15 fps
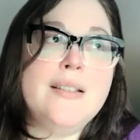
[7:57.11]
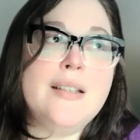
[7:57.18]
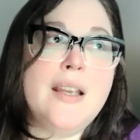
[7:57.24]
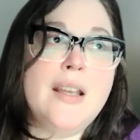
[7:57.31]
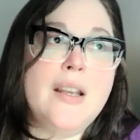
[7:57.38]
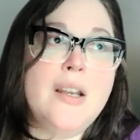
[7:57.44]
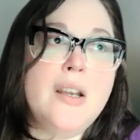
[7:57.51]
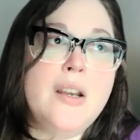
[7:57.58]
he
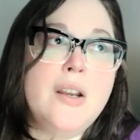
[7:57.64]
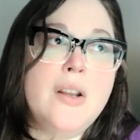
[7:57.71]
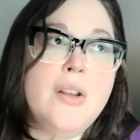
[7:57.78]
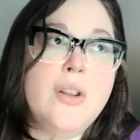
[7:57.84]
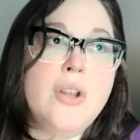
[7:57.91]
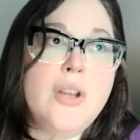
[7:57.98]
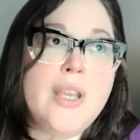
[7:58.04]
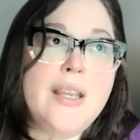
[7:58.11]
said,
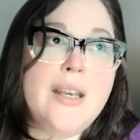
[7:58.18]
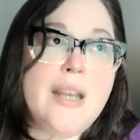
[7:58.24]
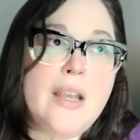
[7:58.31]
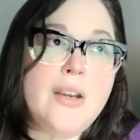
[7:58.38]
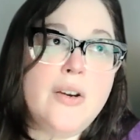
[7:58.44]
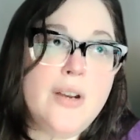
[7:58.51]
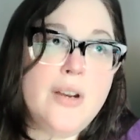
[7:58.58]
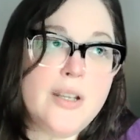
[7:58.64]
looking
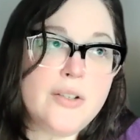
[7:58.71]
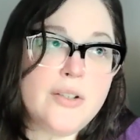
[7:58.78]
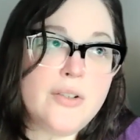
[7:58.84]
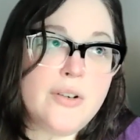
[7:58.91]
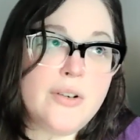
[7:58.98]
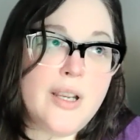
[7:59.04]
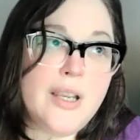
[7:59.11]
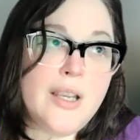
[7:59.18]
at your
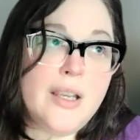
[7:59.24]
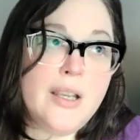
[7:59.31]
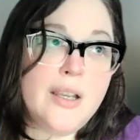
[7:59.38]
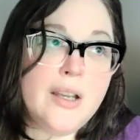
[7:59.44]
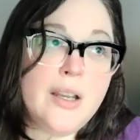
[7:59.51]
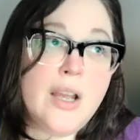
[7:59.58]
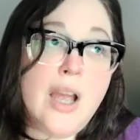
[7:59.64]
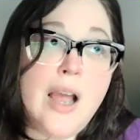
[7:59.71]
history,